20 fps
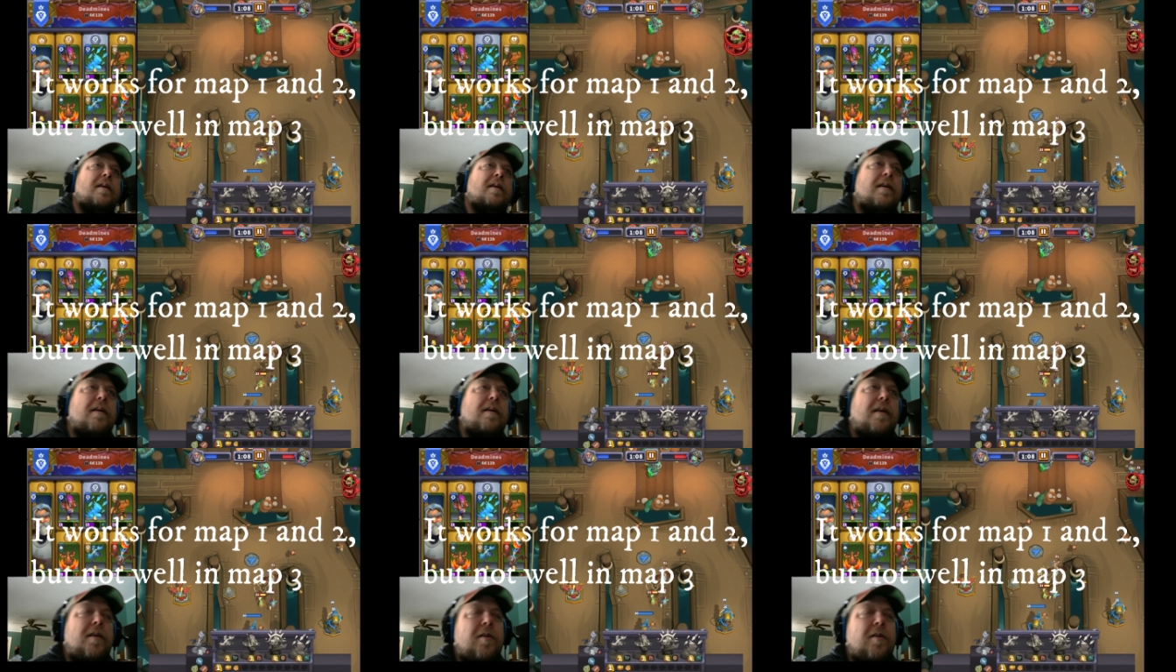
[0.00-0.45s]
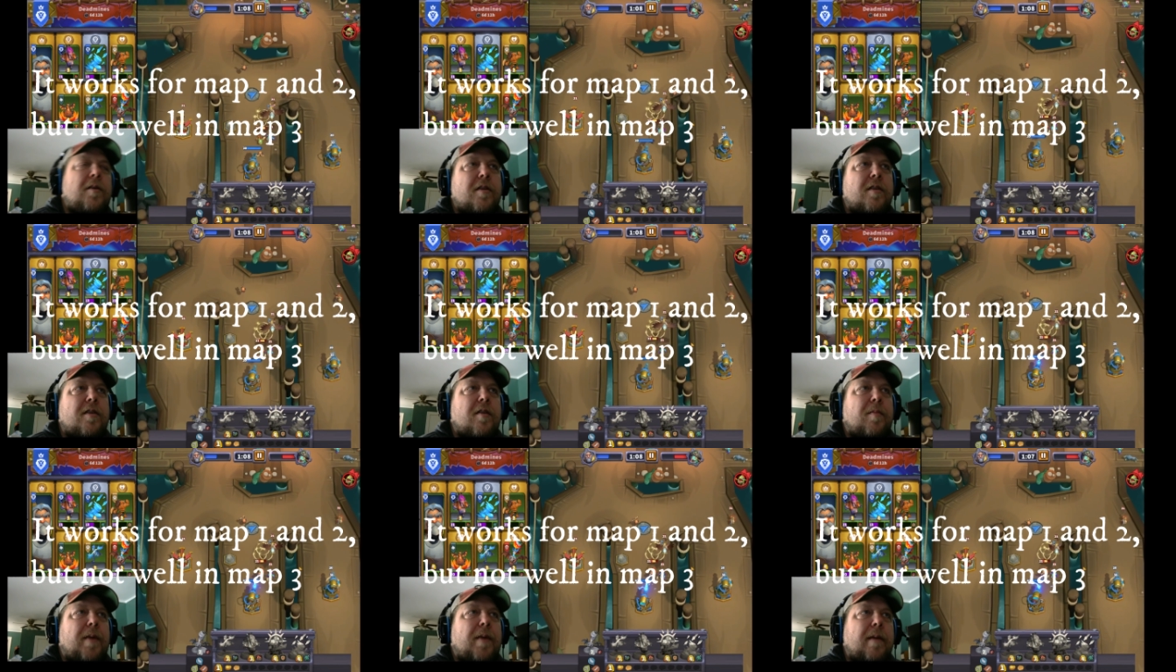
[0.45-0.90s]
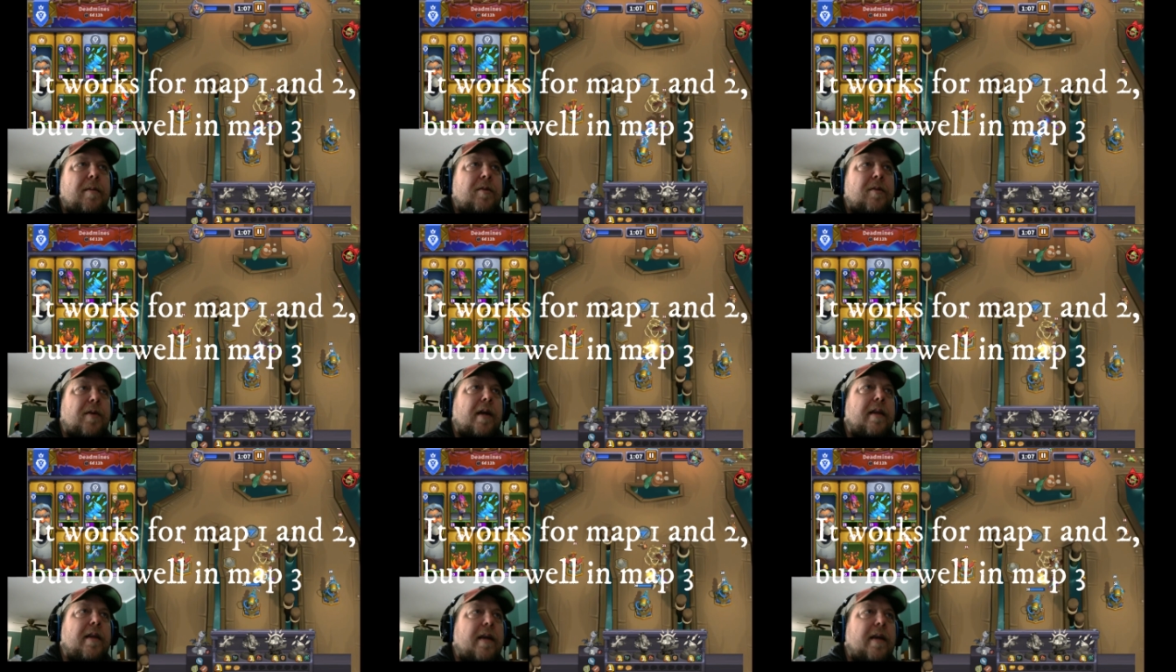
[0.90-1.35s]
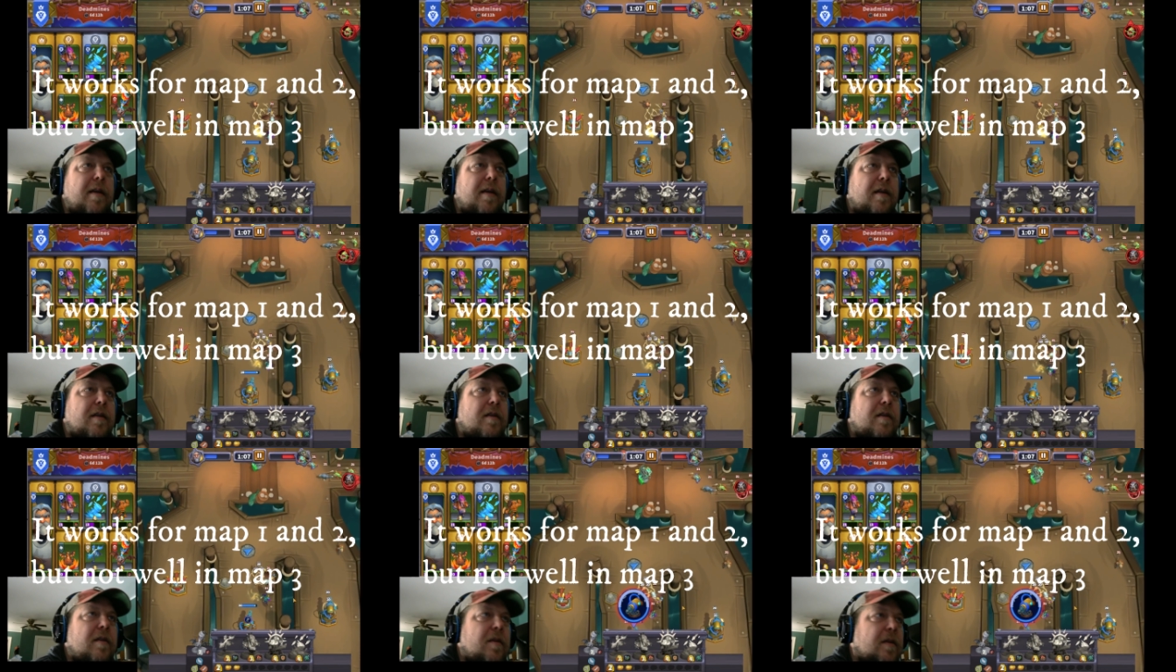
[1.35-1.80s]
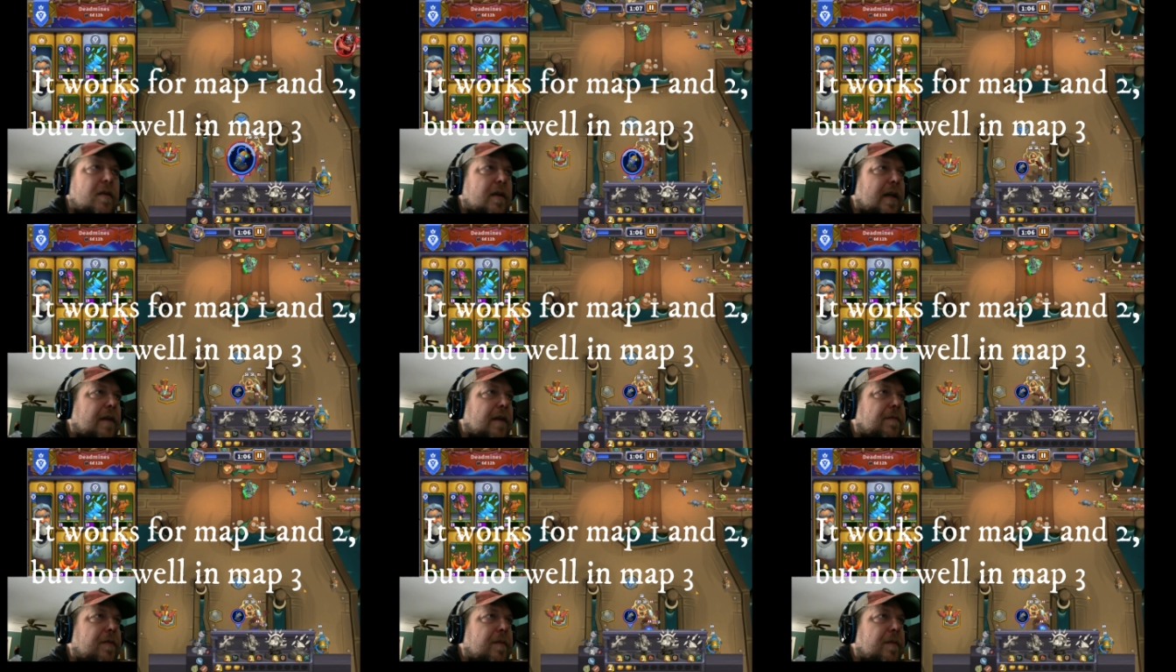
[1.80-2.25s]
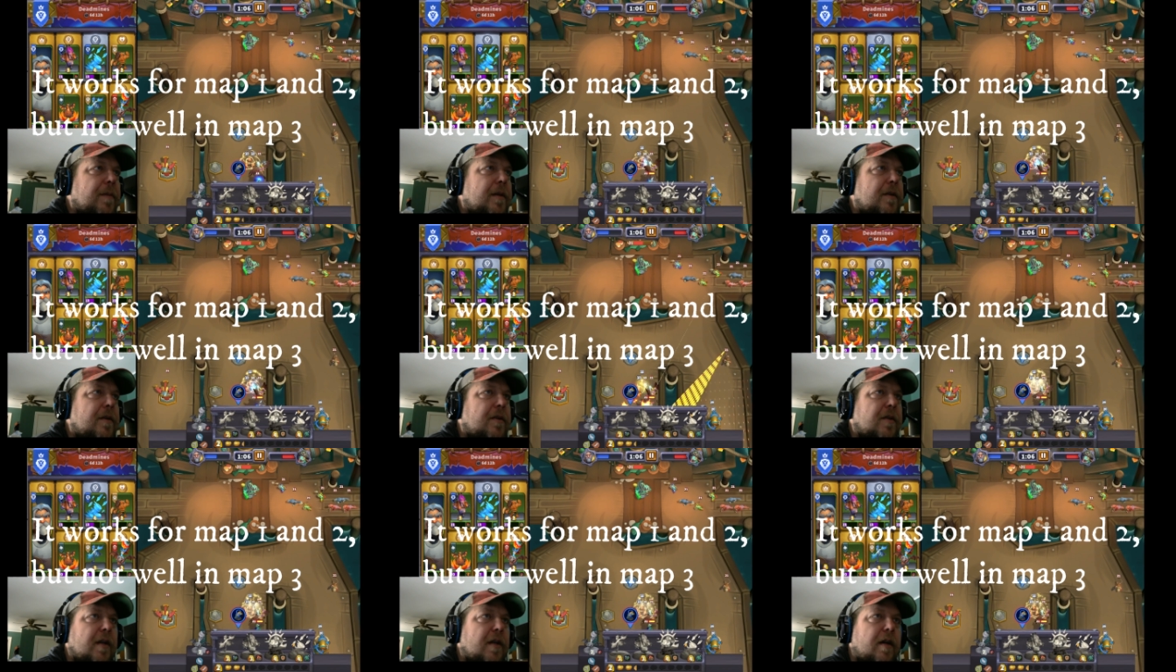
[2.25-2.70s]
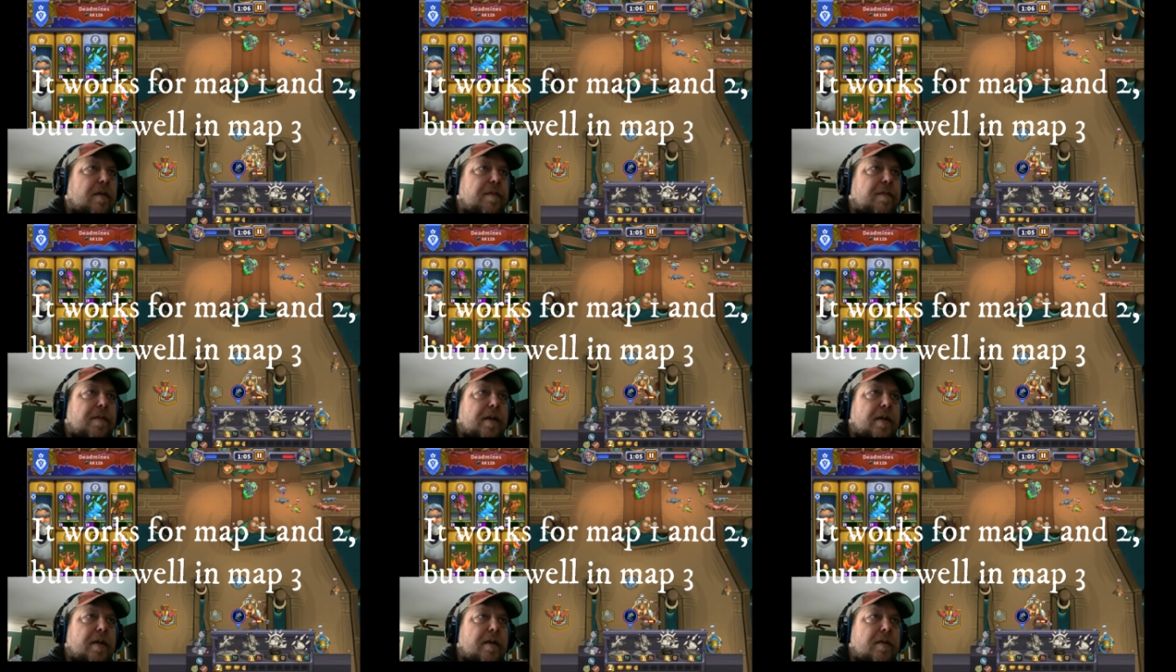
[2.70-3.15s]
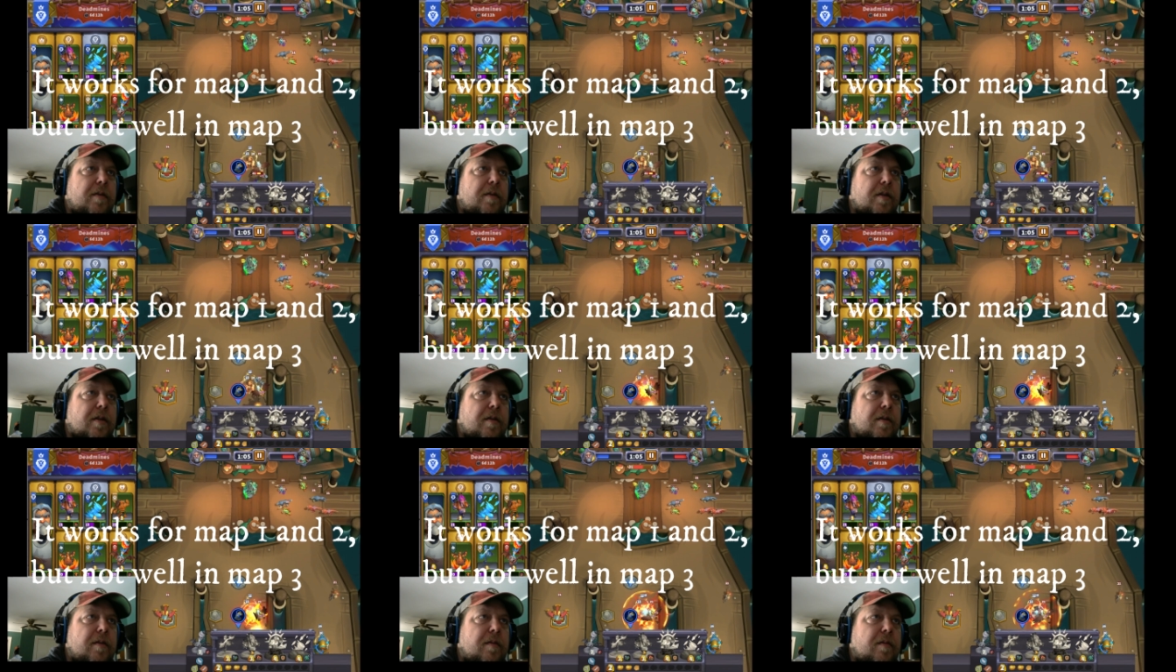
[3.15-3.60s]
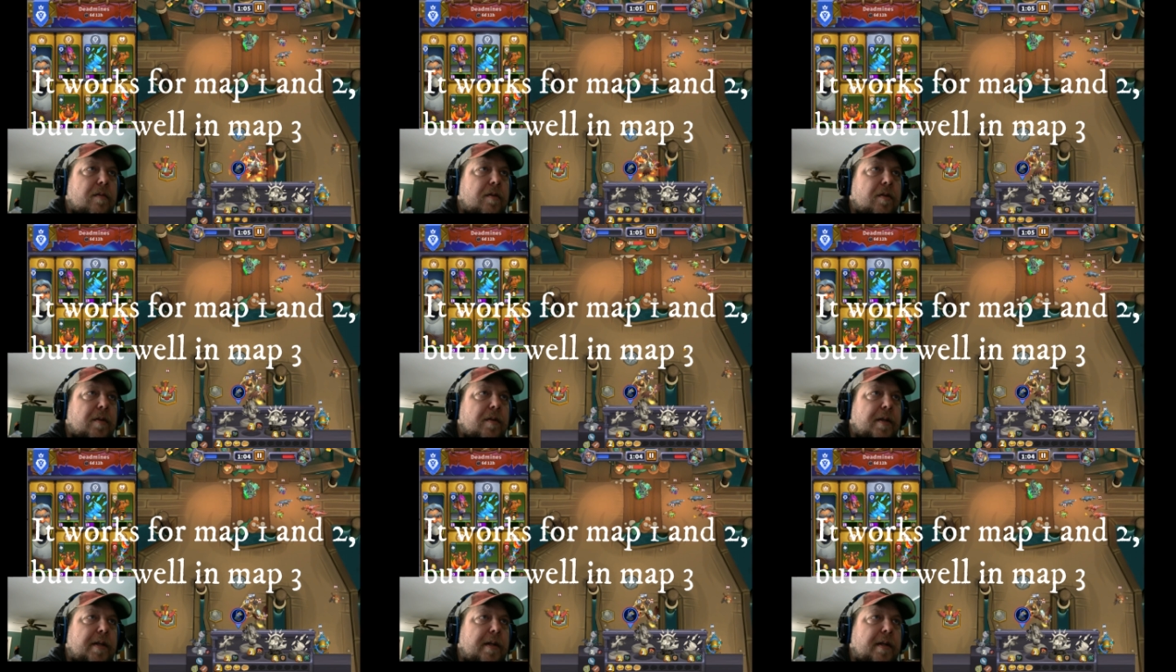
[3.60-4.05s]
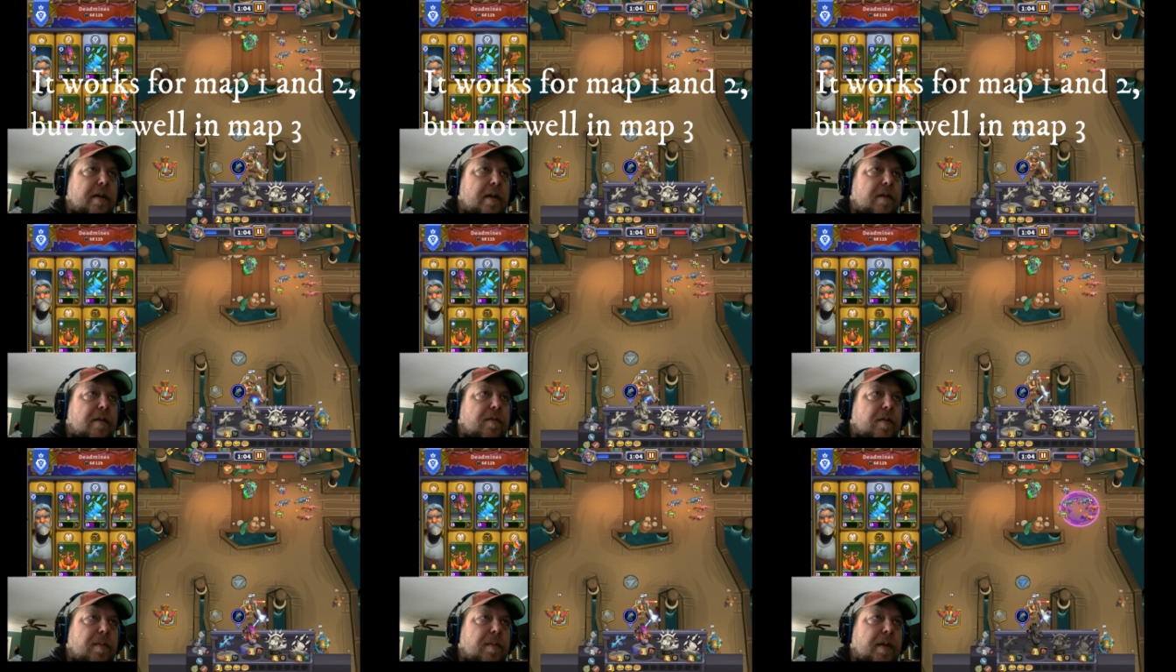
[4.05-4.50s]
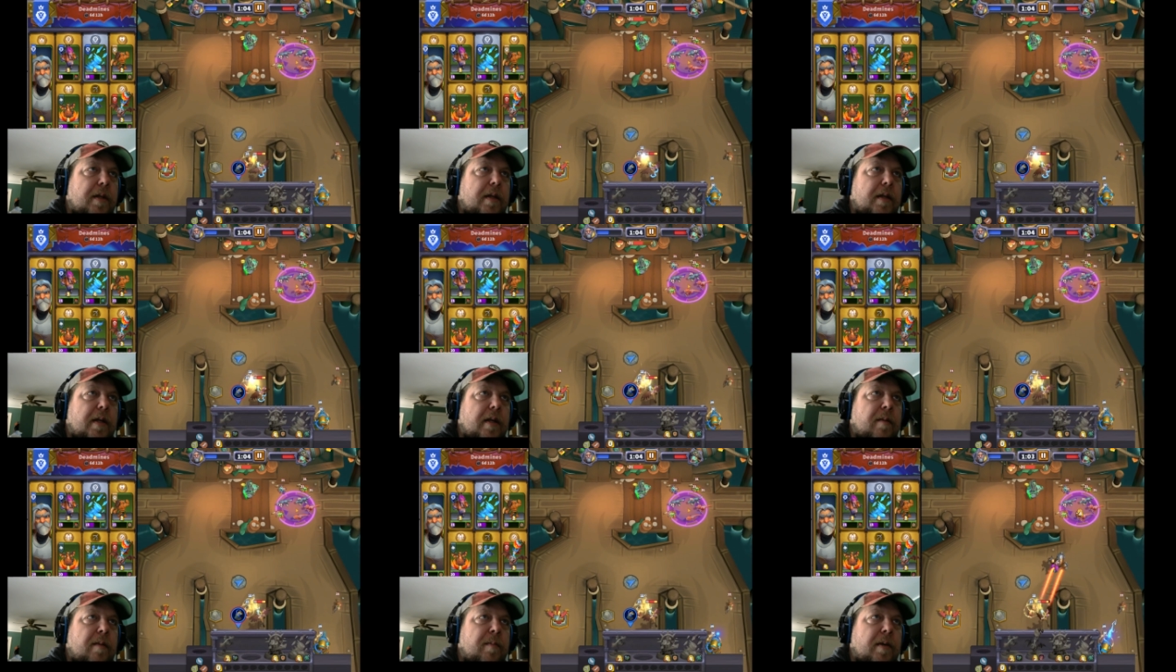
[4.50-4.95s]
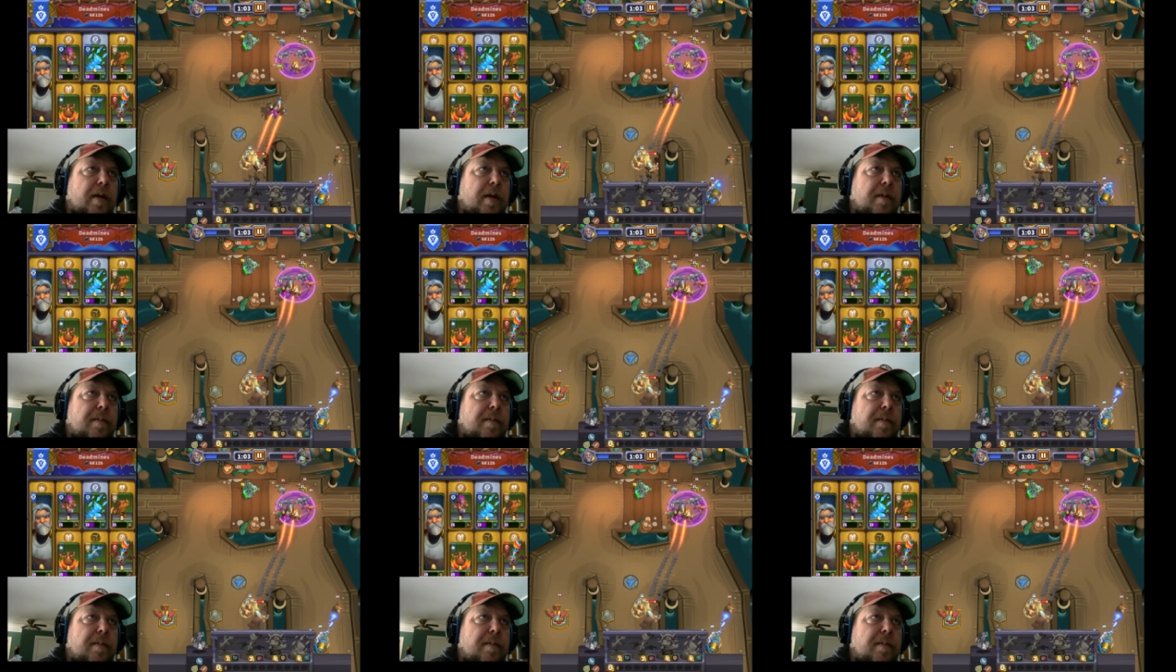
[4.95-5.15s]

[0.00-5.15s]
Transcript: And you could still probably try that. You could have Footman yourself and just do the Tyrion Footman thing, but